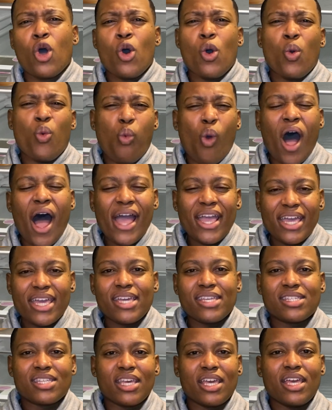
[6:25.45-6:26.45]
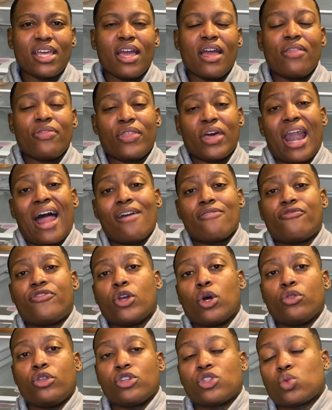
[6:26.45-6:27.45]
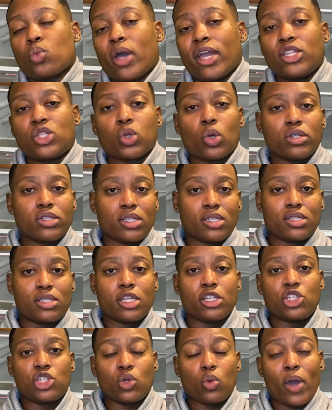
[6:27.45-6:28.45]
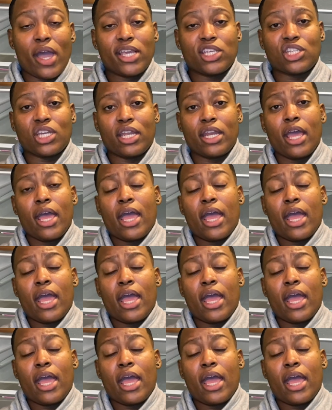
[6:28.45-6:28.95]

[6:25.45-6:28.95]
why is it that I feel this way towards a situation?